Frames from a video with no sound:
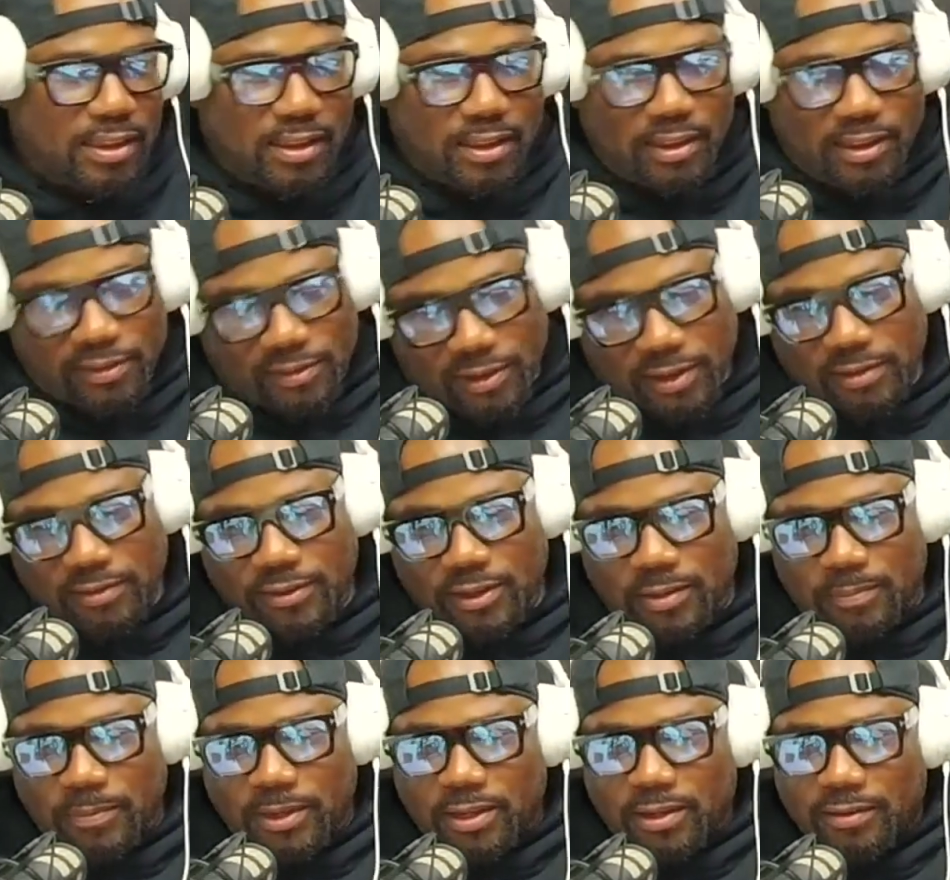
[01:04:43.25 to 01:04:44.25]
It's easy to
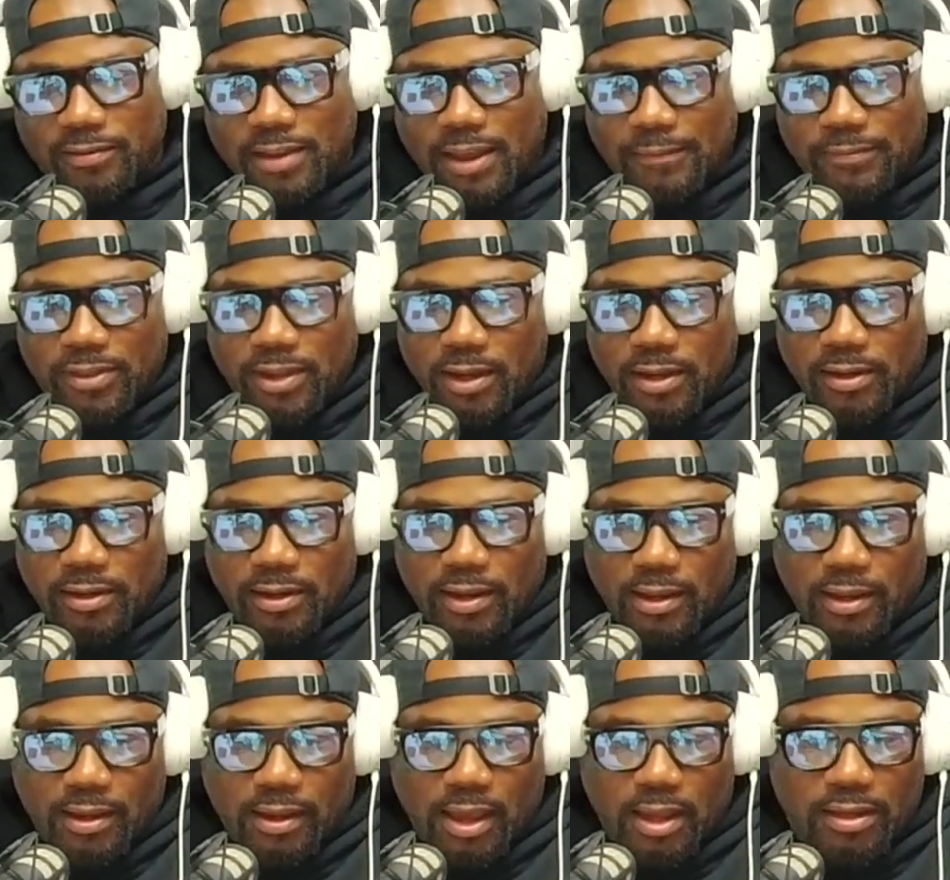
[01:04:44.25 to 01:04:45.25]
me because I've done it
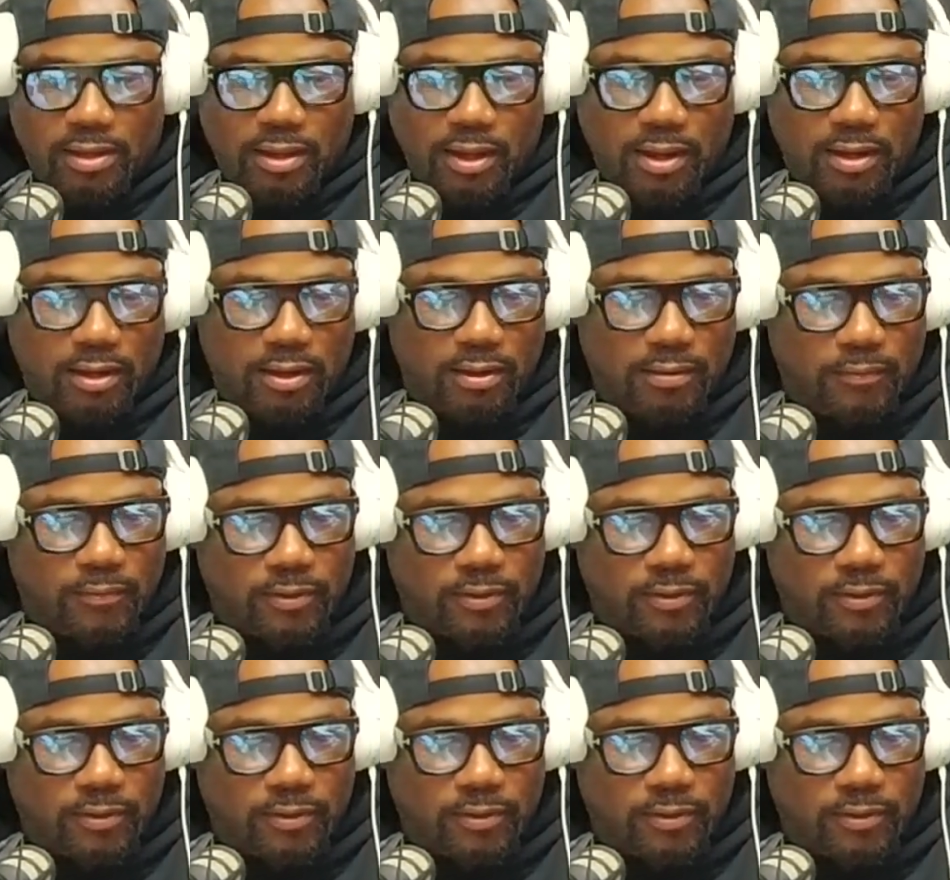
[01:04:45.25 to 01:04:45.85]
for